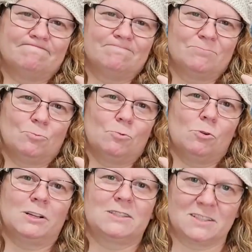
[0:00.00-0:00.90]

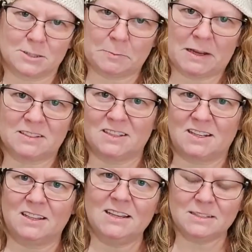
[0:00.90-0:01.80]
what's expected.
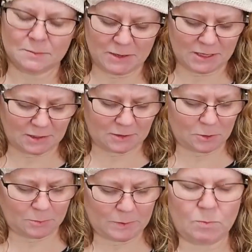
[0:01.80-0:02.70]
I like to make it a
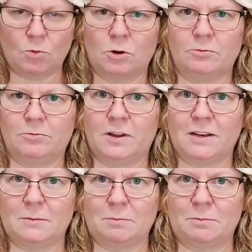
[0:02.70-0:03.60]
little bit more
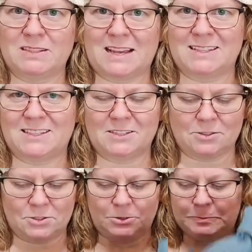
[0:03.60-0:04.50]
fun and pizzazzy.
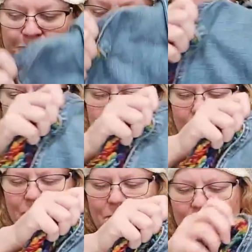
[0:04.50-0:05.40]
So
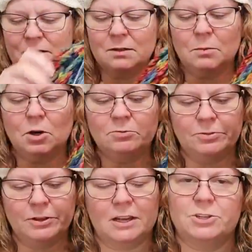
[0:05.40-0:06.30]

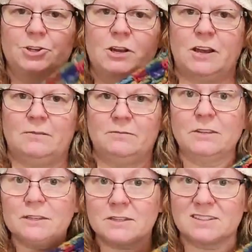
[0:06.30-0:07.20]
hopefully I should have
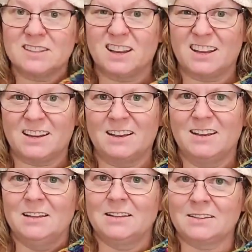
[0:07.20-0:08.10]
this done
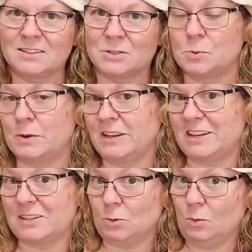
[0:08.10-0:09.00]
this week
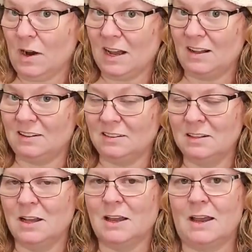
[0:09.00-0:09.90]
as well,
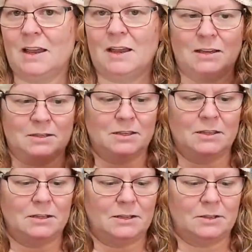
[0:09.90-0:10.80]
and
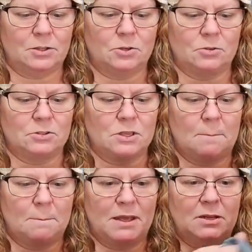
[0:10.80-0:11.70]
can get those
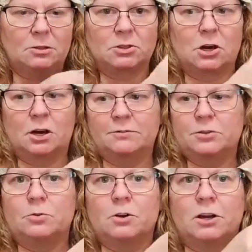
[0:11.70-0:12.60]
mailed off
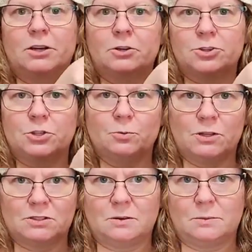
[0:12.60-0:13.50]
to her. I know she
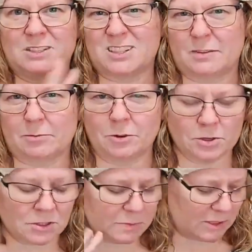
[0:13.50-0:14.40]
wants them in time for
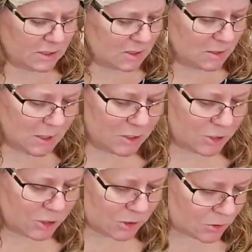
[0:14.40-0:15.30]
Christmas.
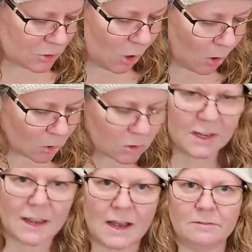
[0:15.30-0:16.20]
She's
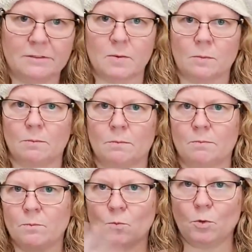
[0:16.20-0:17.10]
totally have them
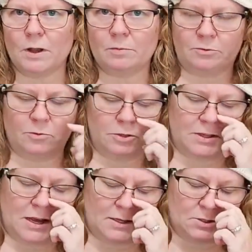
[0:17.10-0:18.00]
way before
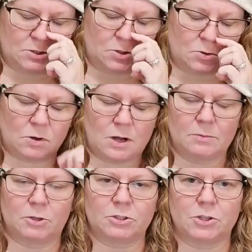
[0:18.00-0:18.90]
that, so
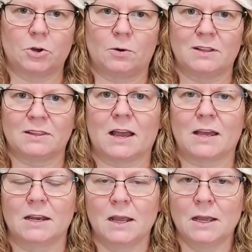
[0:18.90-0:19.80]
I'm good to go on
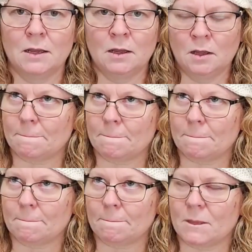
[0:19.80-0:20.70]
that.
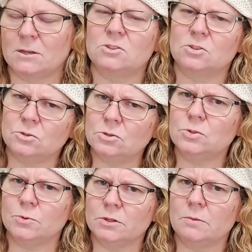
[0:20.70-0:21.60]
So
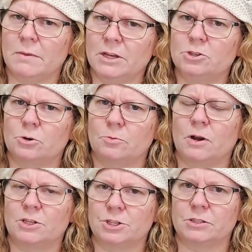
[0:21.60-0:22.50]
those were the major
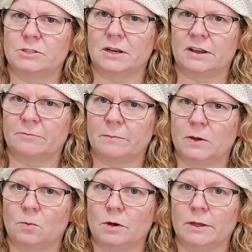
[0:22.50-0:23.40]
projects that I've
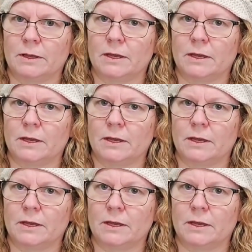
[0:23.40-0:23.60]
been working